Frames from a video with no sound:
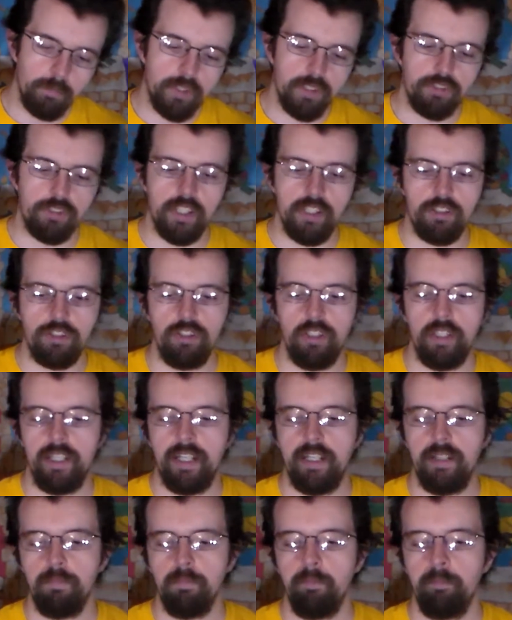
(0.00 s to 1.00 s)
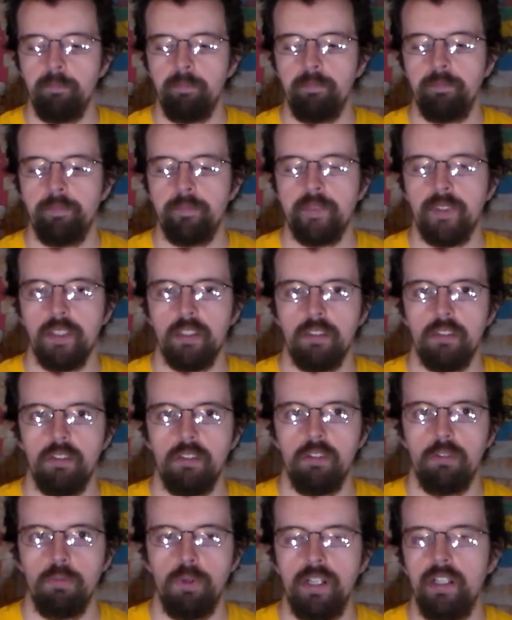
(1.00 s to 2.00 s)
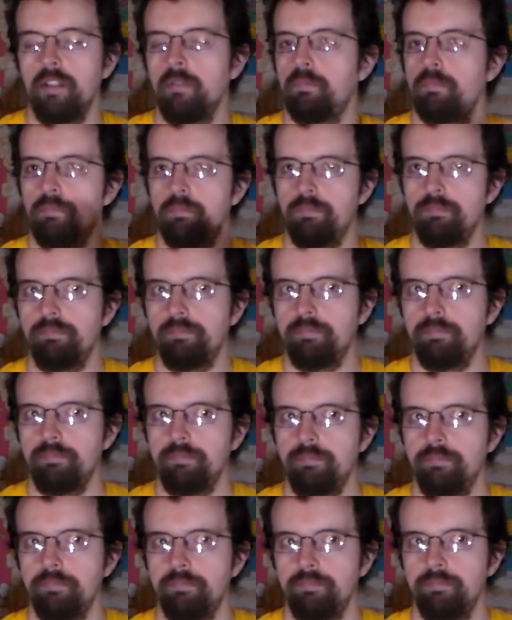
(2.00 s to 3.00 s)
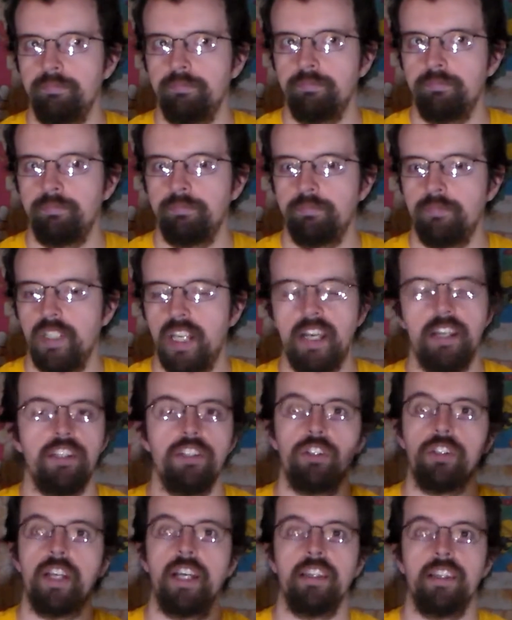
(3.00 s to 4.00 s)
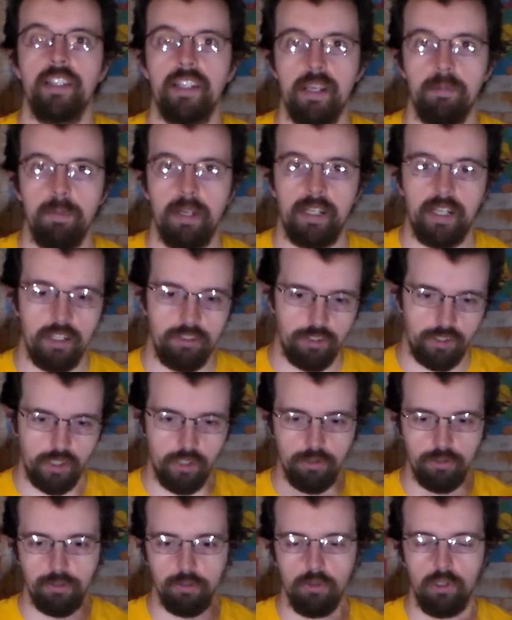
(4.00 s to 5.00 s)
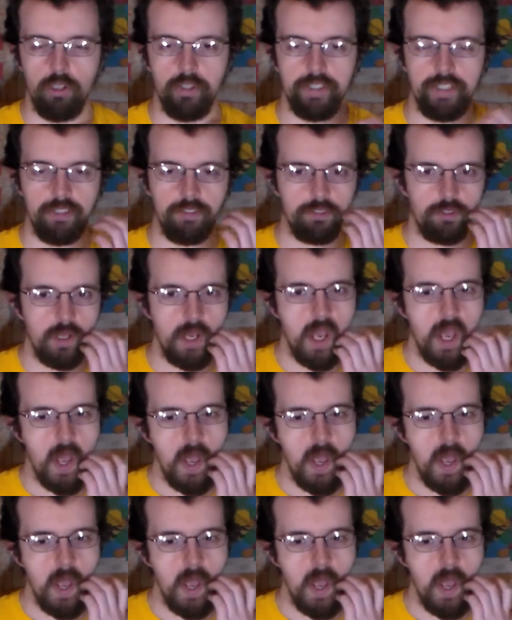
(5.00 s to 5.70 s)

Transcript: Essentially, well, yeah, you'll get the gimmick as I go through all these.